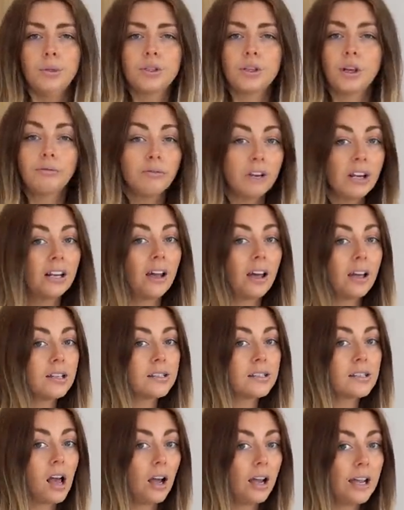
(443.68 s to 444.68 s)
which I
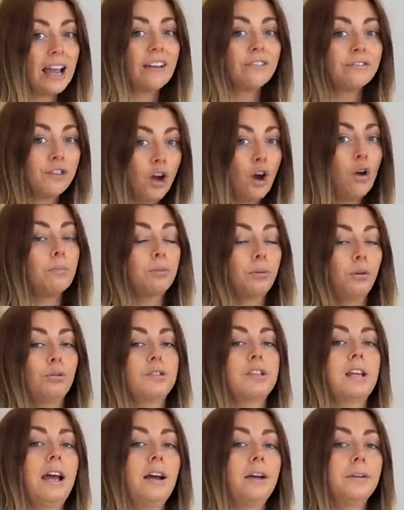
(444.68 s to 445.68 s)
realise I have not
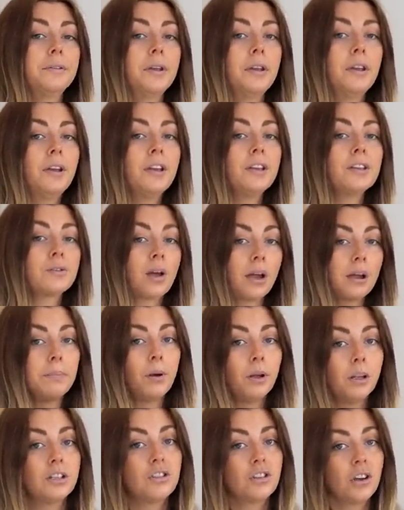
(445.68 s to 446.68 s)
brought down. So I
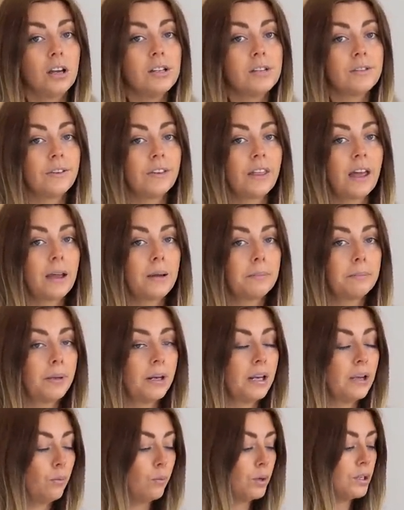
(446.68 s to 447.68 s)
apologise for that.
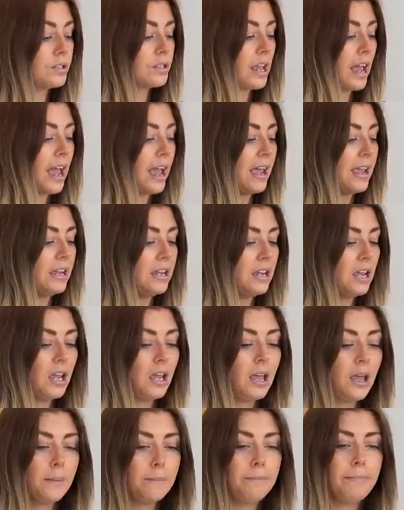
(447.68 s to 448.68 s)
But it was a
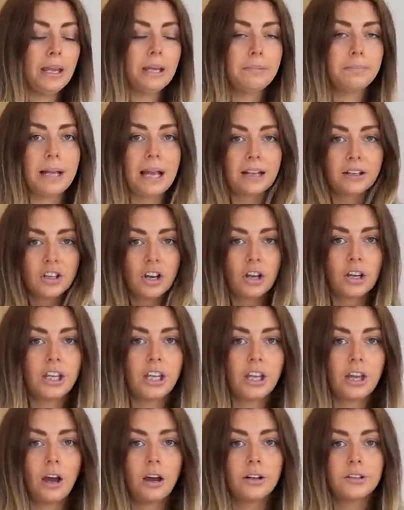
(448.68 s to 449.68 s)
big black
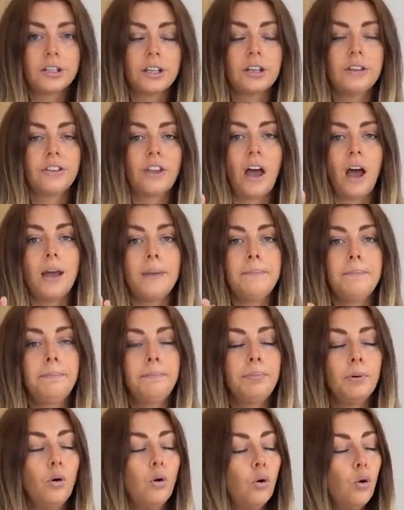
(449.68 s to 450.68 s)
chunky cardigan that I
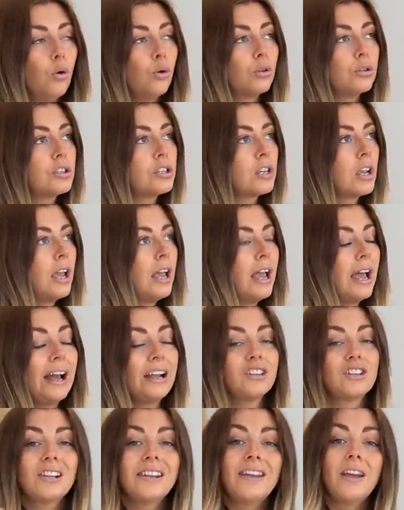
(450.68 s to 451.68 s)
bought
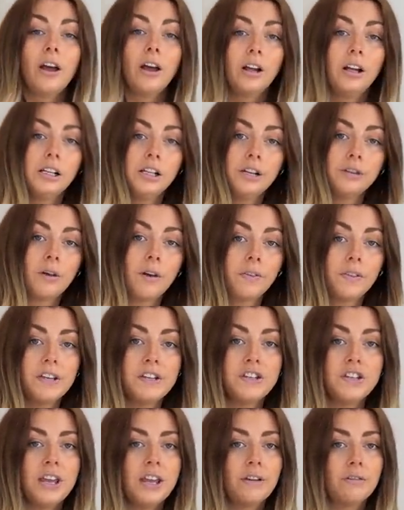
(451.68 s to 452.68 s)
actually earlier on
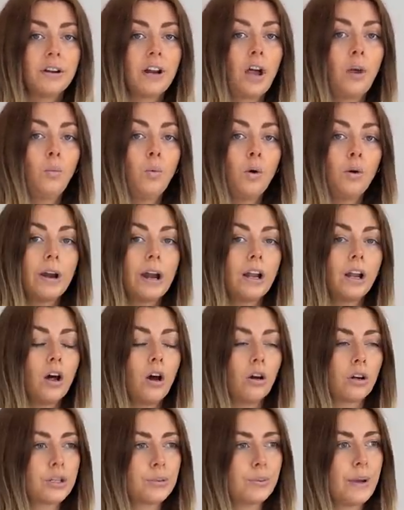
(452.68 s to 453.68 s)
this year. And I wore it a
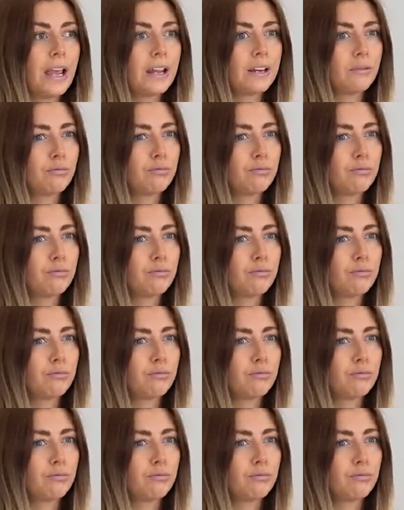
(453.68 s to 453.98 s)
lot because we had a